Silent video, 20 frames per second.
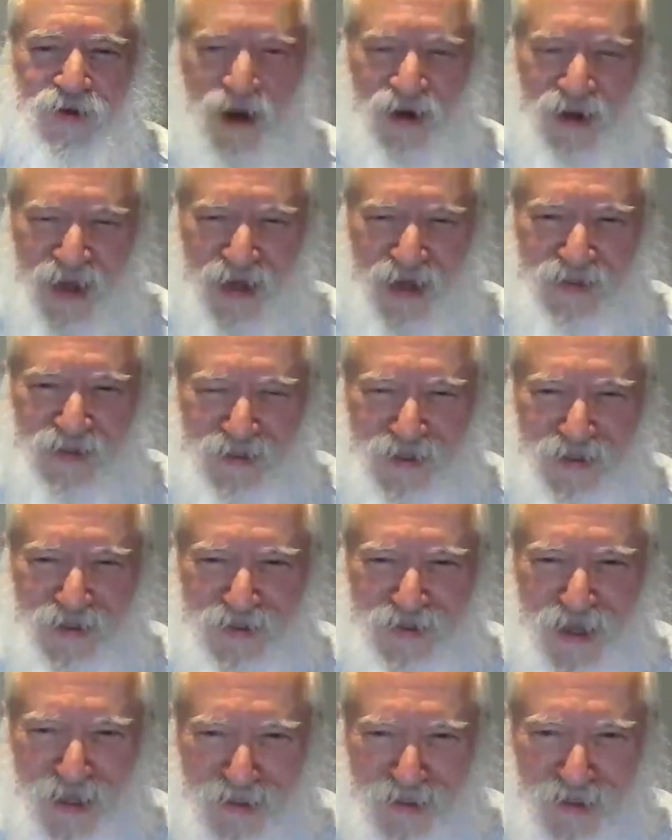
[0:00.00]
God has to
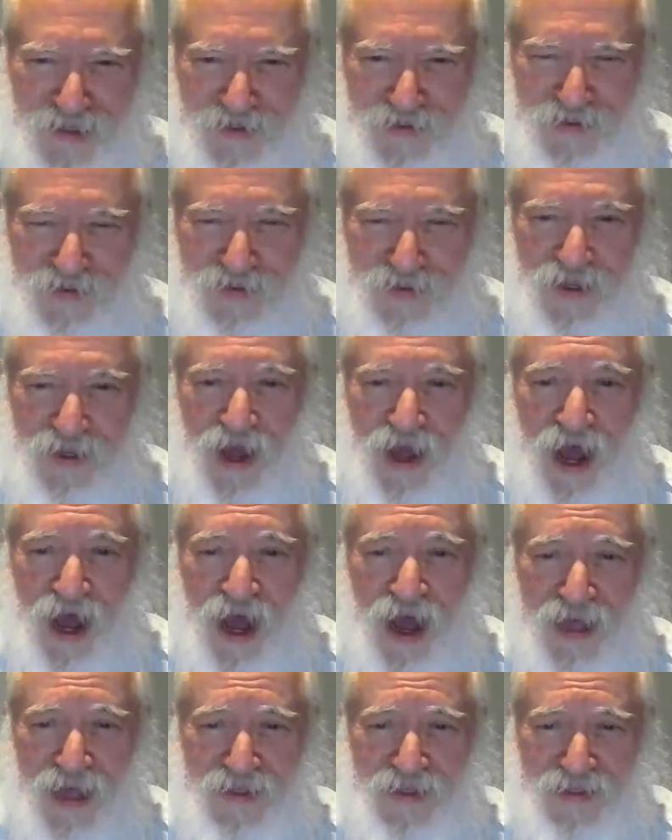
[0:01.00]
tell us,
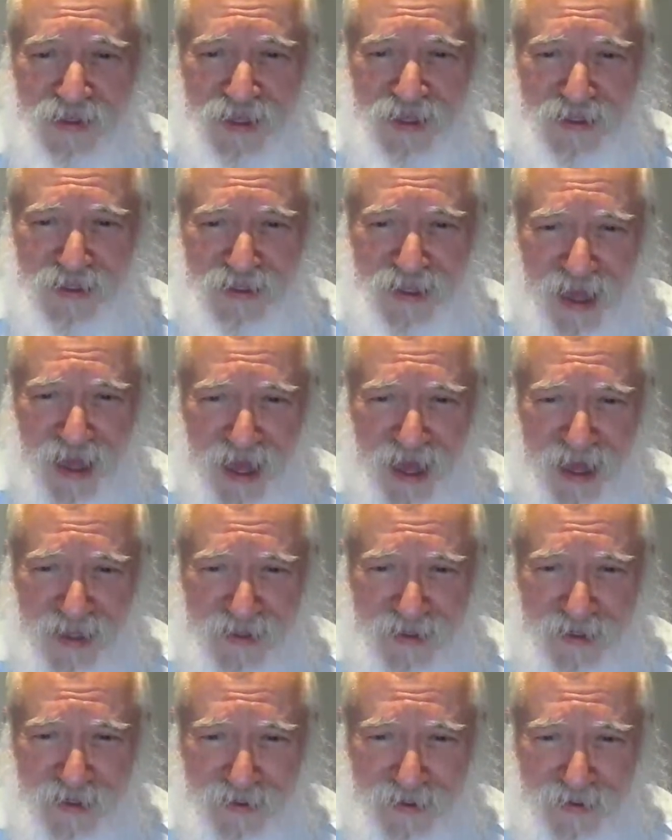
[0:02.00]
I did
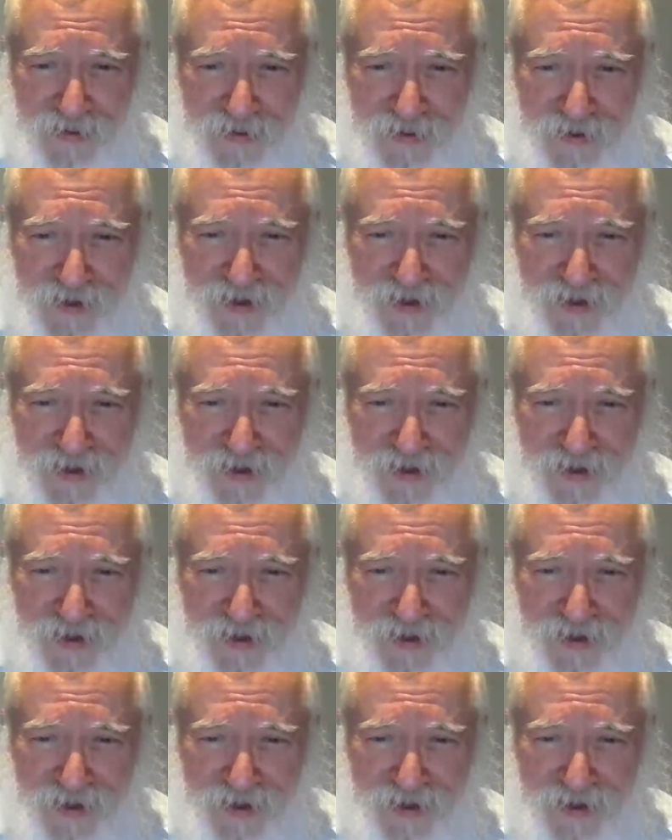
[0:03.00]
that.